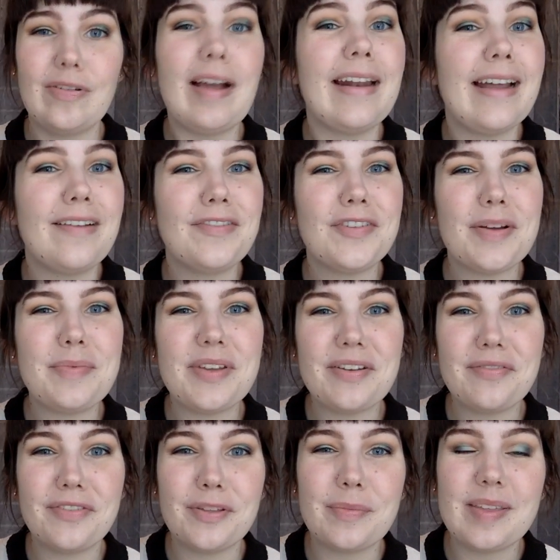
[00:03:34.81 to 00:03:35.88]
Right after I'm done
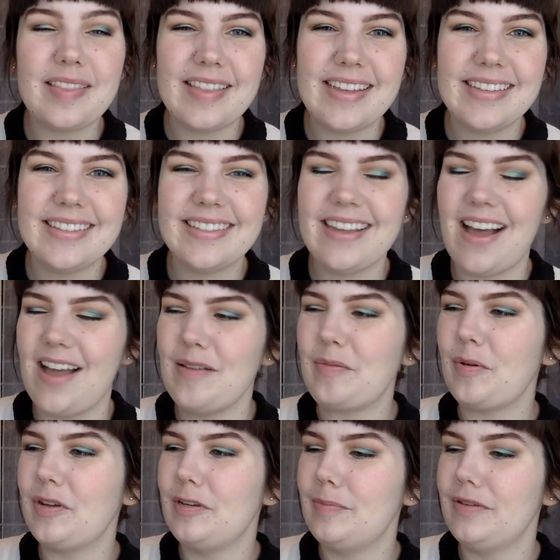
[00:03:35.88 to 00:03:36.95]
filming this, I'm
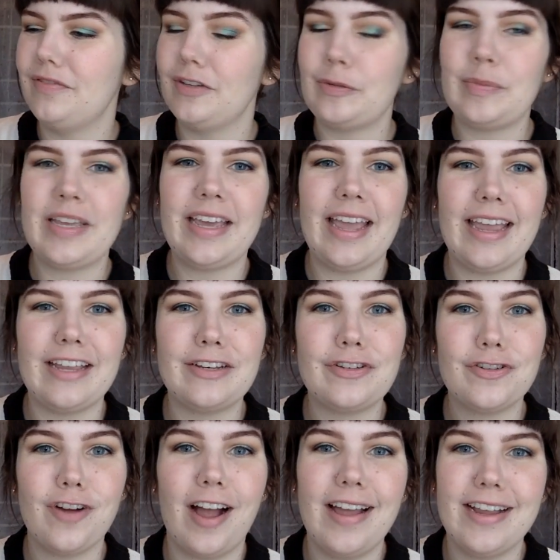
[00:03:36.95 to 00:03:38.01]
going to be filming a
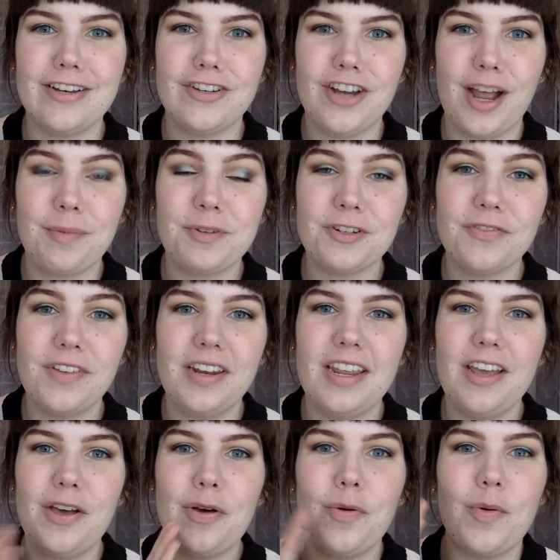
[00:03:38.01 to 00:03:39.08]
try a chapter
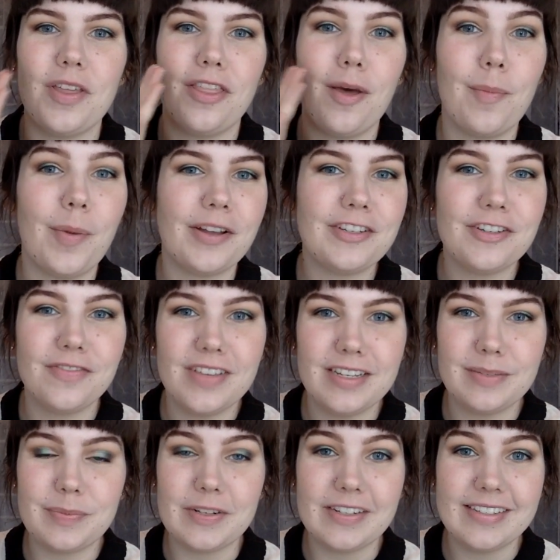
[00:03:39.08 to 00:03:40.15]
video with a bunch of
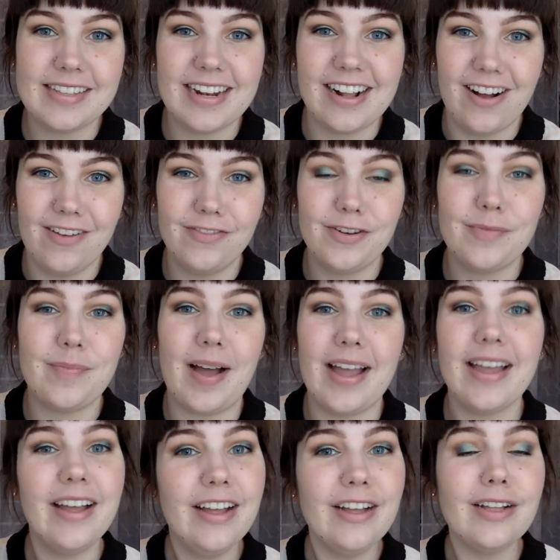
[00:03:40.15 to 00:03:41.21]
these books that I got from my
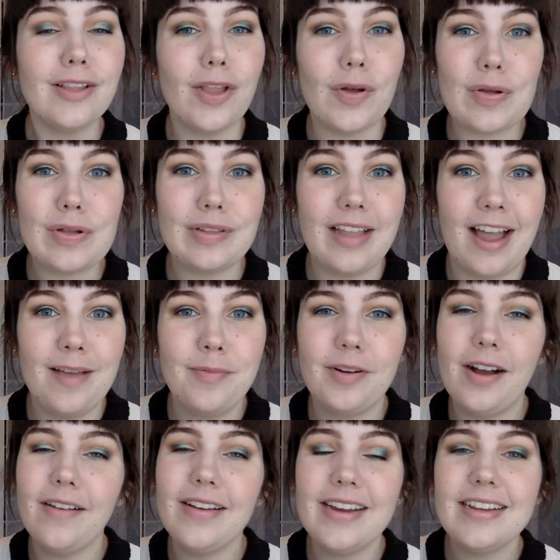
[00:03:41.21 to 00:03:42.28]
local
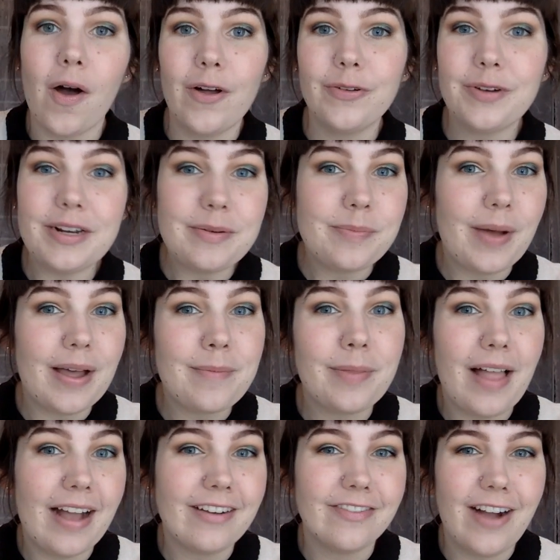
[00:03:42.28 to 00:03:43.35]
library, all written by
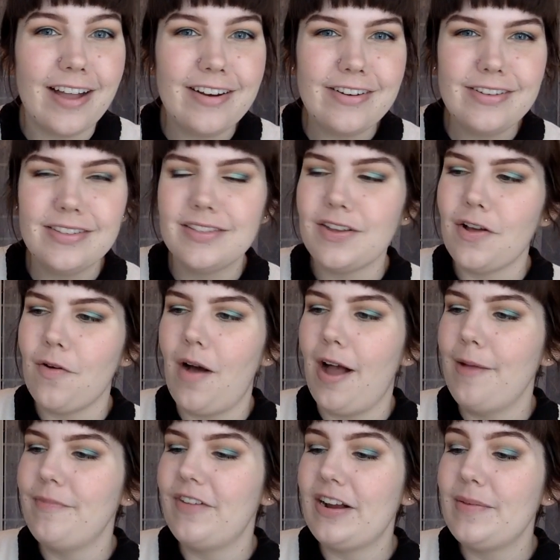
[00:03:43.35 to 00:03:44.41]
Black writers, so
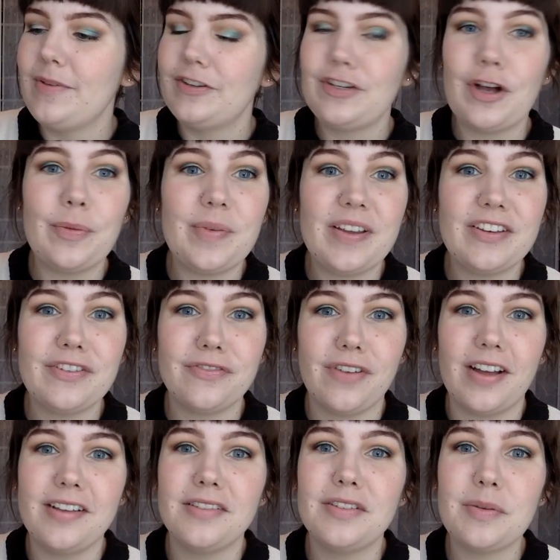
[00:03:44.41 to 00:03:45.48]
I'm very much hoping to
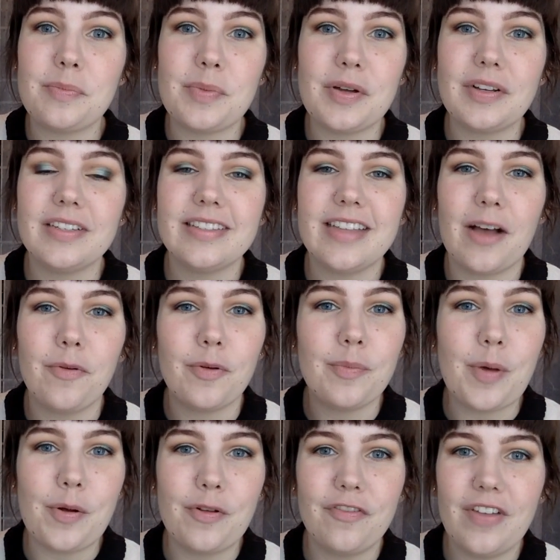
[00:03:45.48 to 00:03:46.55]
find some books that will
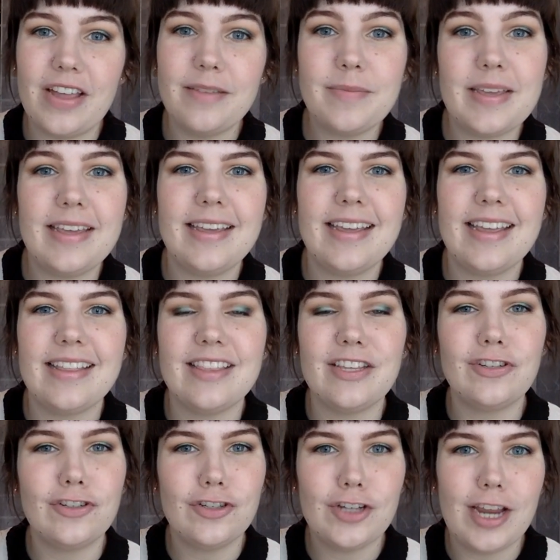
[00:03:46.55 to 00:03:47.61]
motivate me in
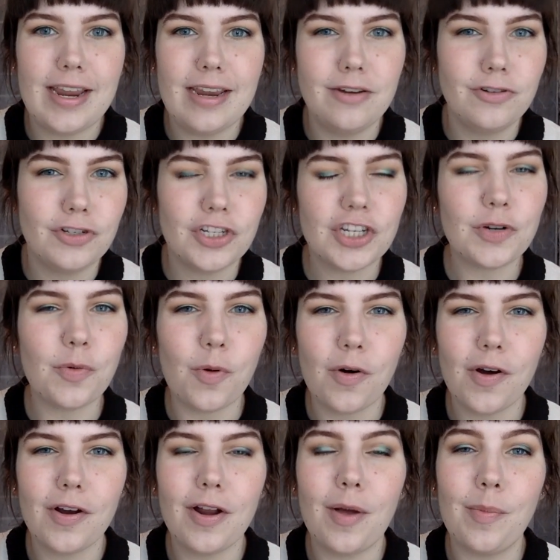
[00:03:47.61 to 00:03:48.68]
this change
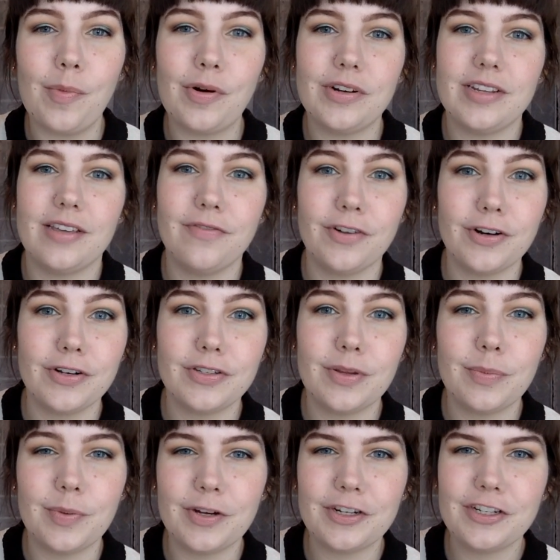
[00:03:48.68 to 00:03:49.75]
toward a more diverse
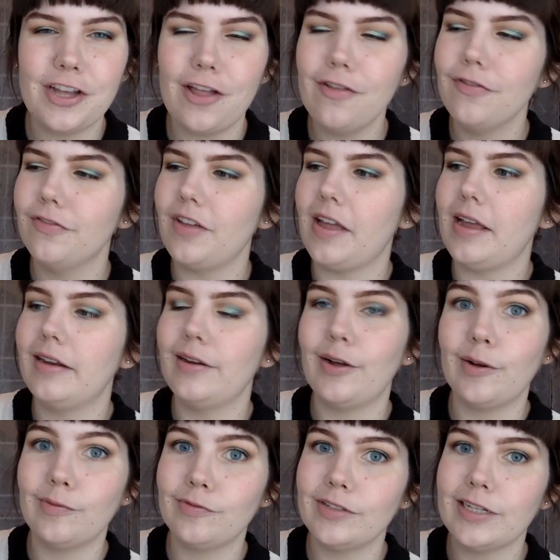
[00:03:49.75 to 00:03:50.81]
bookshelf, and
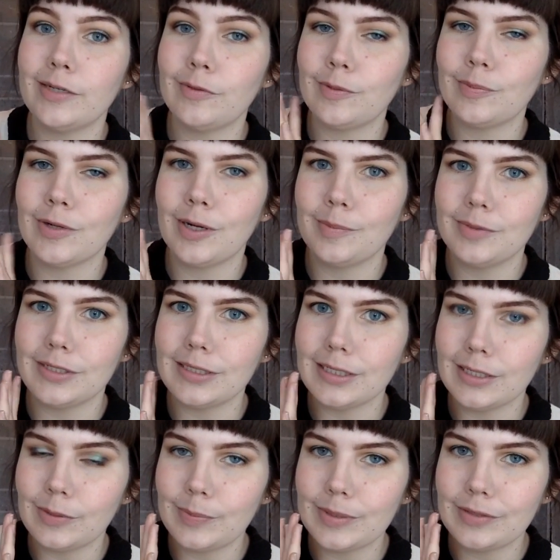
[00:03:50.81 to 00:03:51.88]
hopefully it will prompt a
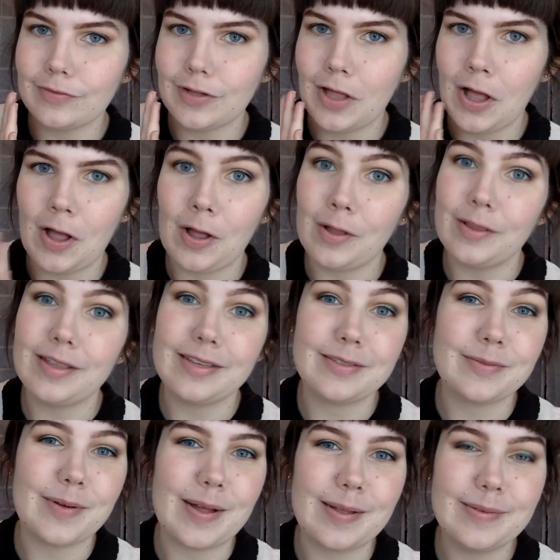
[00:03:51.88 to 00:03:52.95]
little bit of a haul
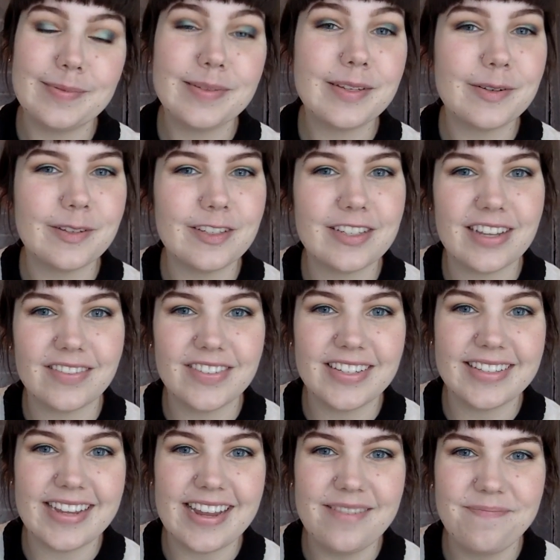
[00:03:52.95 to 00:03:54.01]
as well, so we'll just have to see.